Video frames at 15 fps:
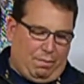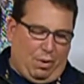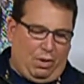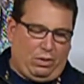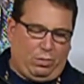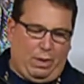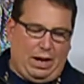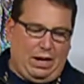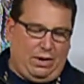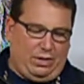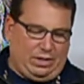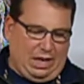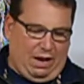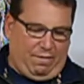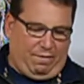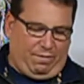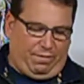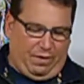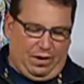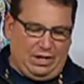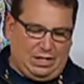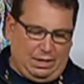Both radios
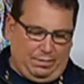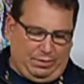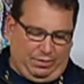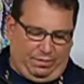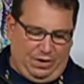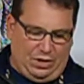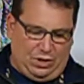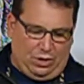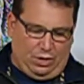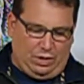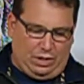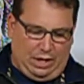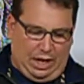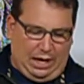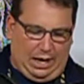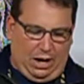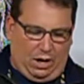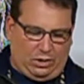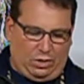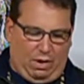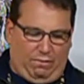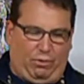have very similar features and they
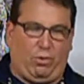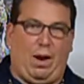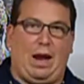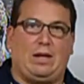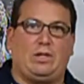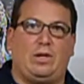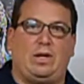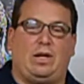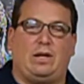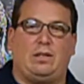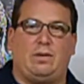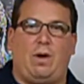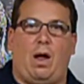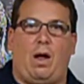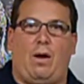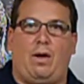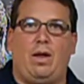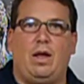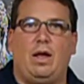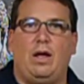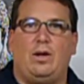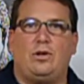also have cranks so you can uh,